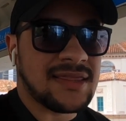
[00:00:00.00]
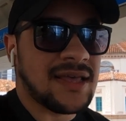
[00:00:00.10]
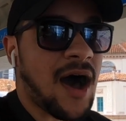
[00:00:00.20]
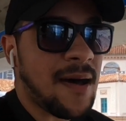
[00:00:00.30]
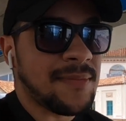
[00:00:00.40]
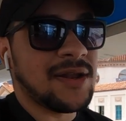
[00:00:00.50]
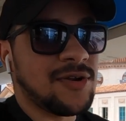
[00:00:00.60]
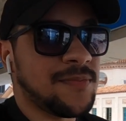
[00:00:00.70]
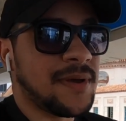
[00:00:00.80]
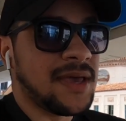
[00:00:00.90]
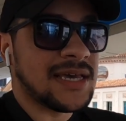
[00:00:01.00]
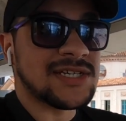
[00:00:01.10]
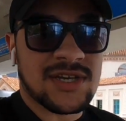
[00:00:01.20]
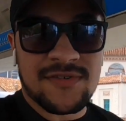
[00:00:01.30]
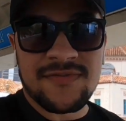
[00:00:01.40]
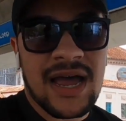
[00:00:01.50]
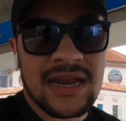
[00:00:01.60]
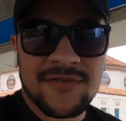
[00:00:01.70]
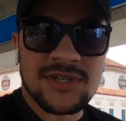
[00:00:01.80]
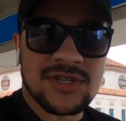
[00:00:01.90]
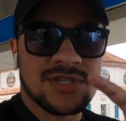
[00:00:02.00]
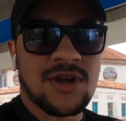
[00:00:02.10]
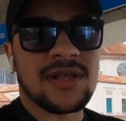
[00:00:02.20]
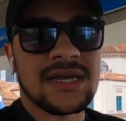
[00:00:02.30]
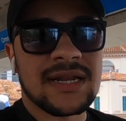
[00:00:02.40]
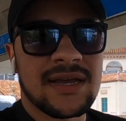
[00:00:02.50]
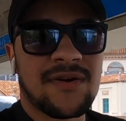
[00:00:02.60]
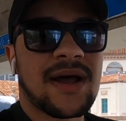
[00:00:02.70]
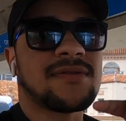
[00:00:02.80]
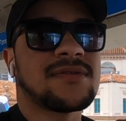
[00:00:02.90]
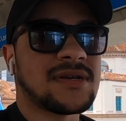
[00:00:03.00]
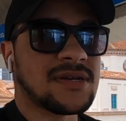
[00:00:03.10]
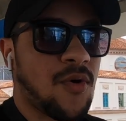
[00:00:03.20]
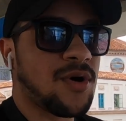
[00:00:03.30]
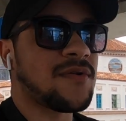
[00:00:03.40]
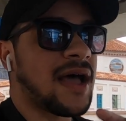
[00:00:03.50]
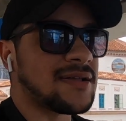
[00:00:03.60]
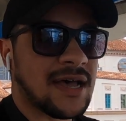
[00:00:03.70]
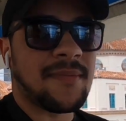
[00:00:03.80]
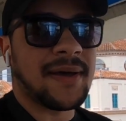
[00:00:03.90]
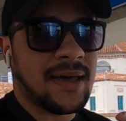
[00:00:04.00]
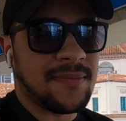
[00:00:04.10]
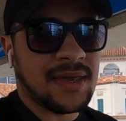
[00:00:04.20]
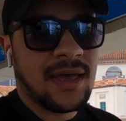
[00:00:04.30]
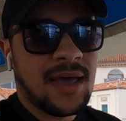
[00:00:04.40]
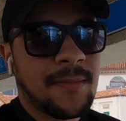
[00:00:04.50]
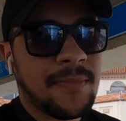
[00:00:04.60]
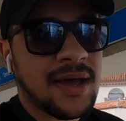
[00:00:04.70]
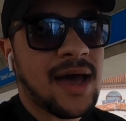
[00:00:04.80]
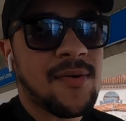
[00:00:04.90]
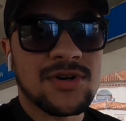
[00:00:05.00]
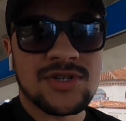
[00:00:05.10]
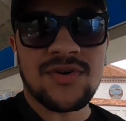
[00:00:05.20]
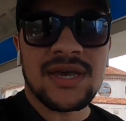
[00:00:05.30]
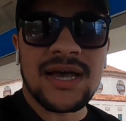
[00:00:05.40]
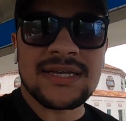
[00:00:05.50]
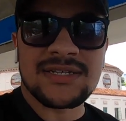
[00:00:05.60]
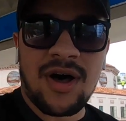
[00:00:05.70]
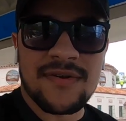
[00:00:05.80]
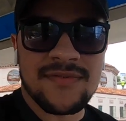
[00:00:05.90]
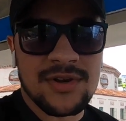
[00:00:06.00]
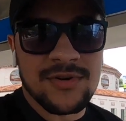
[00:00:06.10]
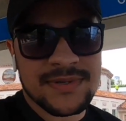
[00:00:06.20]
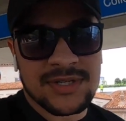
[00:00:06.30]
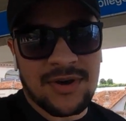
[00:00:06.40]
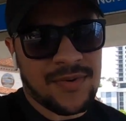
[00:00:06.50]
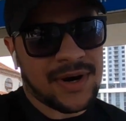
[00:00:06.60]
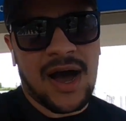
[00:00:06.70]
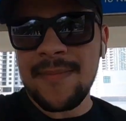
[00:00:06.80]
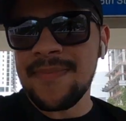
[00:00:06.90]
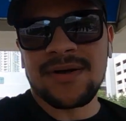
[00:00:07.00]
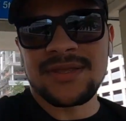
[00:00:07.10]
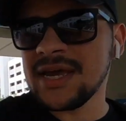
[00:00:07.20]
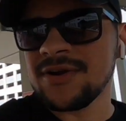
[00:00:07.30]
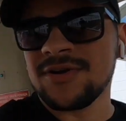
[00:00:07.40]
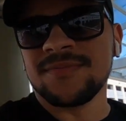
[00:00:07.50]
The Omni loop is just fine if we're just circulating around the core of downtown Miami, but I want to show you guys all of the loops, so we're going to hop on the inner loop.